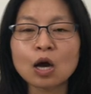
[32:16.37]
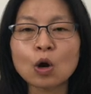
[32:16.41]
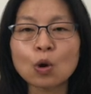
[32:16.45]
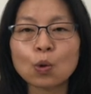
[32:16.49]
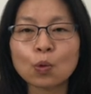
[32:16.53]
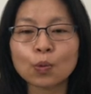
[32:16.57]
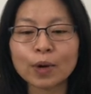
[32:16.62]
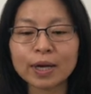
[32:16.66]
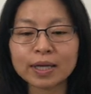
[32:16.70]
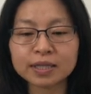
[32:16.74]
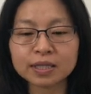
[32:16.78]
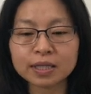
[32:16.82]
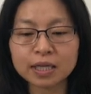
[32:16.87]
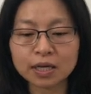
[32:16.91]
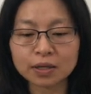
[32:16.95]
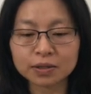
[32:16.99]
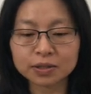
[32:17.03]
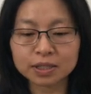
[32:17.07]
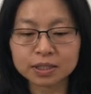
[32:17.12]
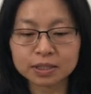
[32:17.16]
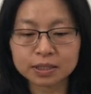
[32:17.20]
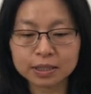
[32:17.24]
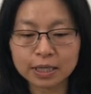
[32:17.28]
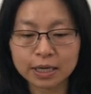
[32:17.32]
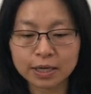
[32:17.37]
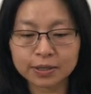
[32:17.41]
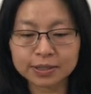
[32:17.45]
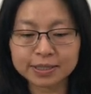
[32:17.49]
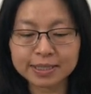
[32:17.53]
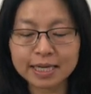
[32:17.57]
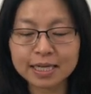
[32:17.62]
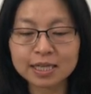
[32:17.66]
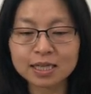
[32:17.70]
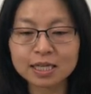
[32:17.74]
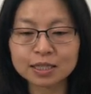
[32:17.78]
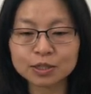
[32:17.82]
When uh, this uh,
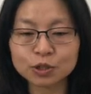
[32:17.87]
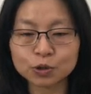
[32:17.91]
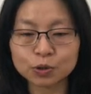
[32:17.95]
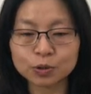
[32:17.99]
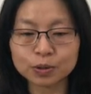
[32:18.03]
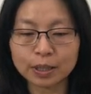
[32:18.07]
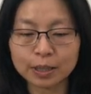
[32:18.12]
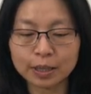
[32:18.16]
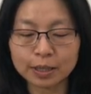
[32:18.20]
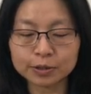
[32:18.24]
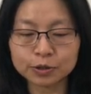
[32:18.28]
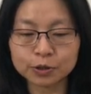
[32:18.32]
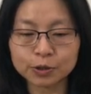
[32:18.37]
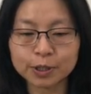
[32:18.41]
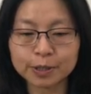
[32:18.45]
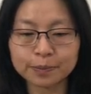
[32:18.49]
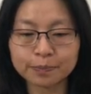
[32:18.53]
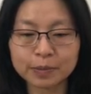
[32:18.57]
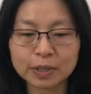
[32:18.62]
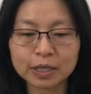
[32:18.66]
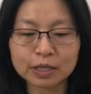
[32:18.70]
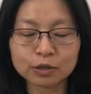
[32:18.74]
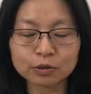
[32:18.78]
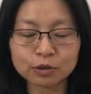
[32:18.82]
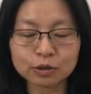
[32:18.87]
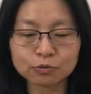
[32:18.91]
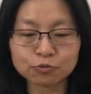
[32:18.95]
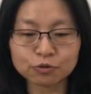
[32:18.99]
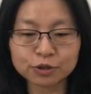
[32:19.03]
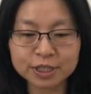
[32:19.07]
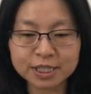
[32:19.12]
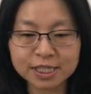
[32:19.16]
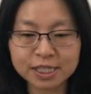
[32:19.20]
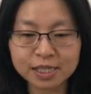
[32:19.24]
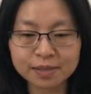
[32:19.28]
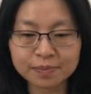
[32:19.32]
silent uh, chip
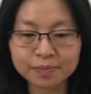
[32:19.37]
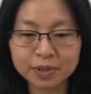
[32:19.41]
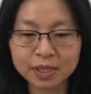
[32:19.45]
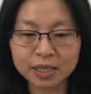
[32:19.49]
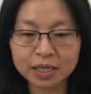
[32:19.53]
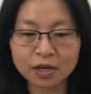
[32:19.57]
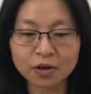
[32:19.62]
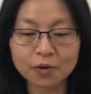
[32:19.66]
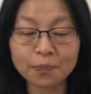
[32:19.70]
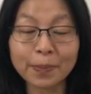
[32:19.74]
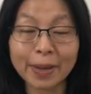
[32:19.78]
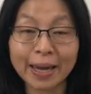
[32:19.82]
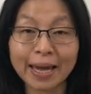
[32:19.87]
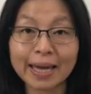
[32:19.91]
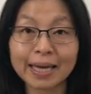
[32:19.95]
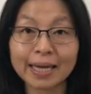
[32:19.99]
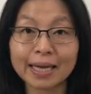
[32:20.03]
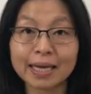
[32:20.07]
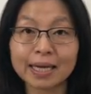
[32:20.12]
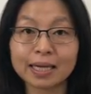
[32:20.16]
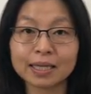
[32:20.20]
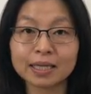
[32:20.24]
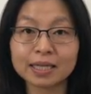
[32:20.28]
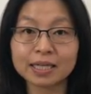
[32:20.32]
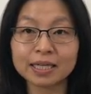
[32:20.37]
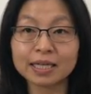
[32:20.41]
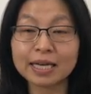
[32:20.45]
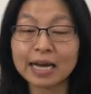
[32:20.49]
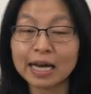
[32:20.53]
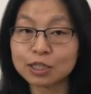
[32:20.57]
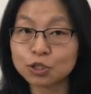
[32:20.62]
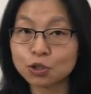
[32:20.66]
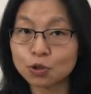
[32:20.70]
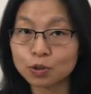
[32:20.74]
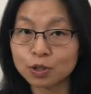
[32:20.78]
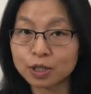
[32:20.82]
received your packet, it
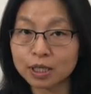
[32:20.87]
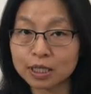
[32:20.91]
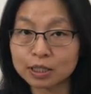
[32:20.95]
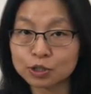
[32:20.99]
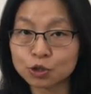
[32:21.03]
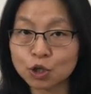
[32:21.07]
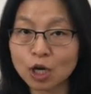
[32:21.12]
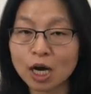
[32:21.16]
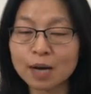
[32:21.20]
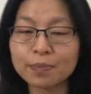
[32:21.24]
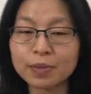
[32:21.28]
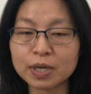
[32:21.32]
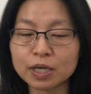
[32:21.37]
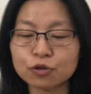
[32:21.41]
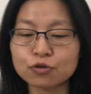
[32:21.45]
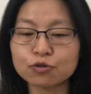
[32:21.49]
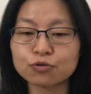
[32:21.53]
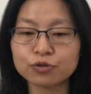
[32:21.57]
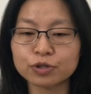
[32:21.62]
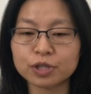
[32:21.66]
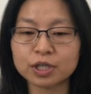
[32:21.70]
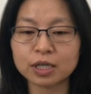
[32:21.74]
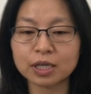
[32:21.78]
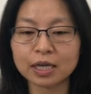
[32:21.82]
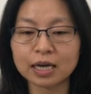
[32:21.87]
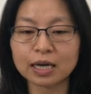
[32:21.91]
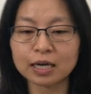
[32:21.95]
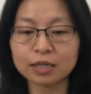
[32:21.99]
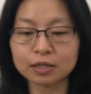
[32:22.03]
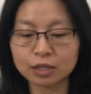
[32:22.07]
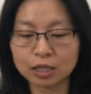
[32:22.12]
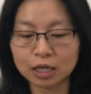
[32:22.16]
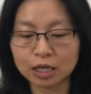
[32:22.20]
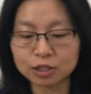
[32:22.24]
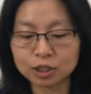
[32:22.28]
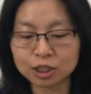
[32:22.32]
actually chopped into the uh,
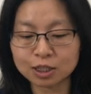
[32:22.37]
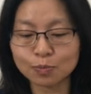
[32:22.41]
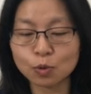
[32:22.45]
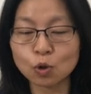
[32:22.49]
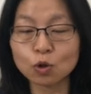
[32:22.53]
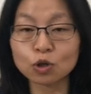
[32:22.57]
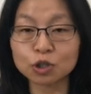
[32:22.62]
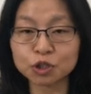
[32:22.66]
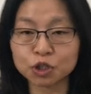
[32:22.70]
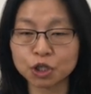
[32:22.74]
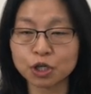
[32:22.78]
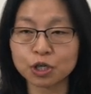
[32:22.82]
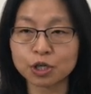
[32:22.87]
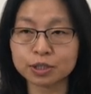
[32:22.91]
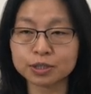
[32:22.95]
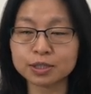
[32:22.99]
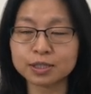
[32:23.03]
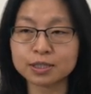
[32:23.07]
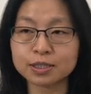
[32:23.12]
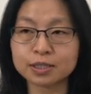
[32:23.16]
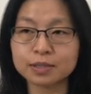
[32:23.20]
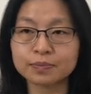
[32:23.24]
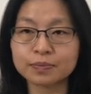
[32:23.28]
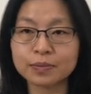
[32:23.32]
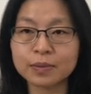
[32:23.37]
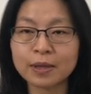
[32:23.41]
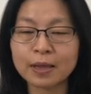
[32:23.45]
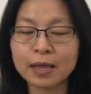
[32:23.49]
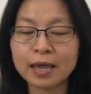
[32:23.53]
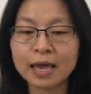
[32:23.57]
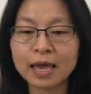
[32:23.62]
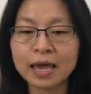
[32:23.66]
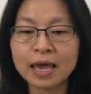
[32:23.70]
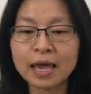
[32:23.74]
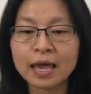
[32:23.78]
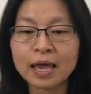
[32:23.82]
uh, smaller chunks,
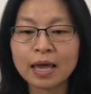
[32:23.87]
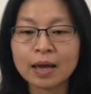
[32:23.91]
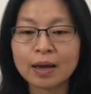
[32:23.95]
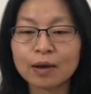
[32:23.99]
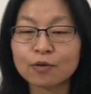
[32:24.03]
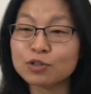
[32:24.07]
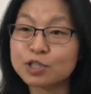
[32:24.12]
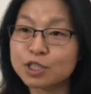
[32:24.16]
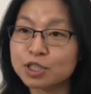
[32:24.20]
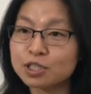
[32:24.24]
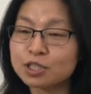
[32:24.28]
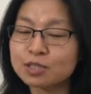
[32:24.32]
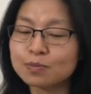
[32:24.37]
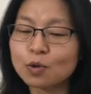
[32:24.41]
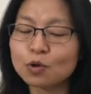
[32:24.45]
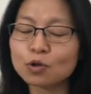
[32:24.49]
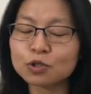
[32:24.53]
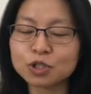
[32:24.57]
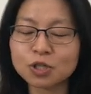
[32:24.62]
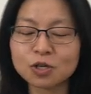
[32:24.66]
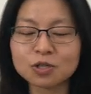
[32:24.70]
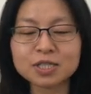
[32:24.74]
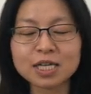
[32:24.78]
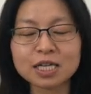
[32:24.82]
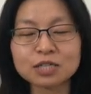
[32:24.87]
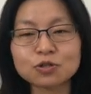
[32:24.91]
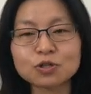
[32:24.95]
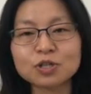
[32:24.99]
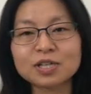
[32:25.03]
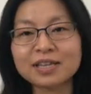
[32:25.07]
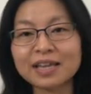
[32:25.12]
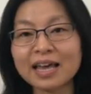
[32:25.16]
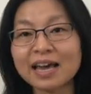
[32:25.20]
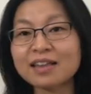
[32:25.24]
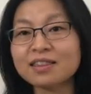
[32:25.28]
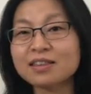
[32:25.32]
which is smaller chunks.
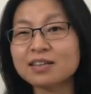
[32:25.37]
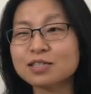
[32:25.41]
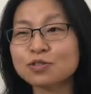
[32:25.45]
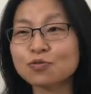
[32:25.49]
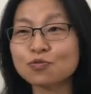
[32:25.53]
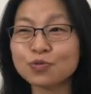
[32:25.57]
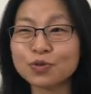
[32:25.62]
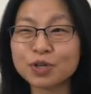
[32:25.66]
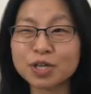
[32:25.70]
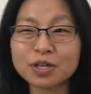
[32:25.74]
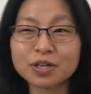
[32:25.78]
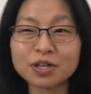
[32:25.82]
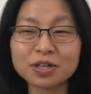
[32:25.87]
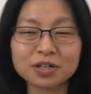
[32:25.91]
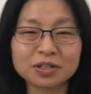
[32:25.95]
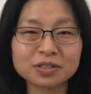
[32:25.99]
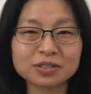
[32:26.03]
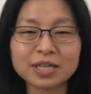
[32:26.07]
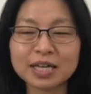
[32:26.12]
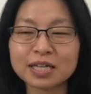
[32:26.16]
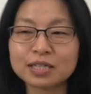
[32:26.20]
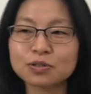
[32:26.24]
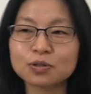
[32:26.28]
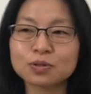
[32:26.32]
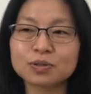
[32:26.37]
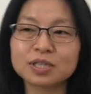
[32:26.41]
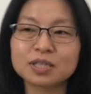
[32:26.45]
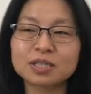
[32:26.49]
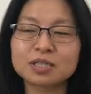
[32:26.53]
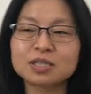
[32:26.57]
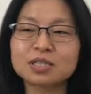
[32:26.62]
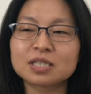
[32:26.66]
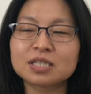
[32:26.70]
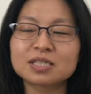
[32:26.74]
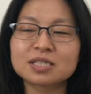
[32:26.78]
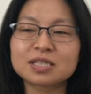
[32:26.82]
Actually, length is weird.
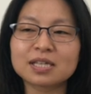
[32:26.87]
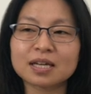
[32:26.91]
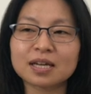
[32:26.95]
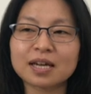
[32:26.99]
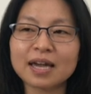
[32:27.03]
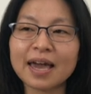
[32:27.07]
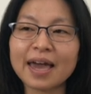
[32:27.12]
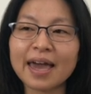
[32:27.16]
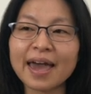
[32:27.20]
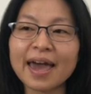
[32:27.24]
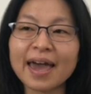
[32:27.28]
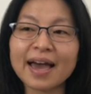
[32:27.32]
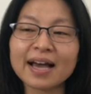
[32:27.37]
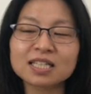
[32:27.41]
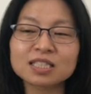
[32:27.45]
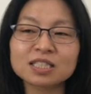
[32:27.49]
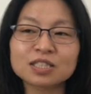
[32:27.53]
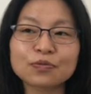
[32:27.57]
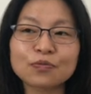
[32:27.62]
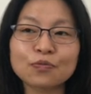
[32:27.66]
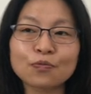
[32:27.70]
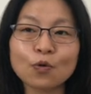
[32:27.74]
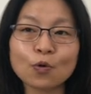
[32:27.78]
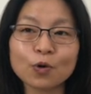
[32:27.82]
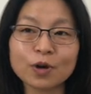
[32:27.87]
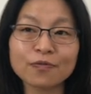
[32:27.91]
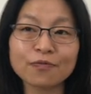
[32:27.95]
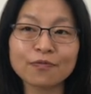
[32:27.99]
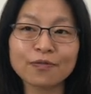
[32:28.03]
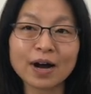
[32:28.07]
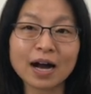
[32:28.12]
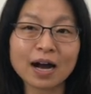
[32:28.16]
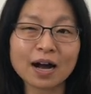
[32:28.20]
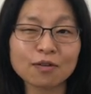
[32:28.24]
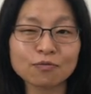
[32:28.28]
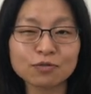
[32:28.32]
Actually, it's like a hex
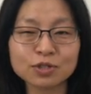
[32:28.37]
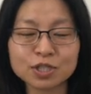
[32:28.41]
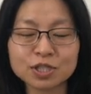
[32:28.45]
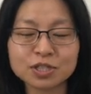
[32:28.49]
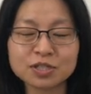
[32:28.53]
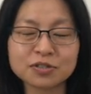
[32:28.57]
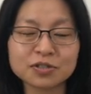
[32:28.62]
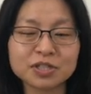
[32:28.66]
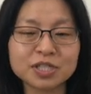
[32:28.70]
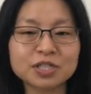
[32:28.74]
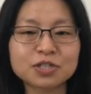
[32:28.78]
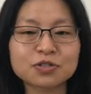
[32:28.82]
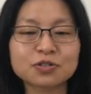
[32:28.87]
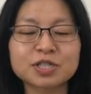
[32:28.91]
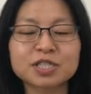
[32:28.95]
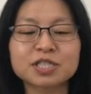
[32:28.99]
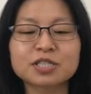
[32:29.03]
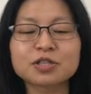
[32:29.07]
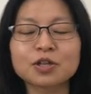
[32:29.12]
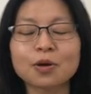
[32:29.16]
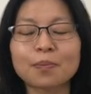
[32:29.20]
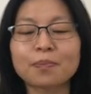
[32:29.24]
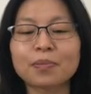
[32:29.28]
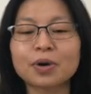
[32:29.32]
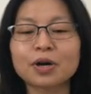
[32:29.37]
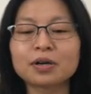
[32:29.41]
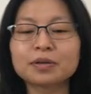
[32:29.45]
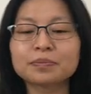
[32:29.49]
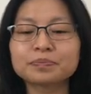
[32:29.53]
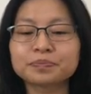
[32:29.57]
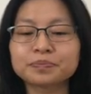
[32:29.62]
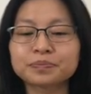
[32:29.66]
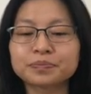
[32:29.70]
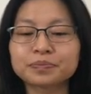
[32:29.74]
forty-five, which is an interesting number.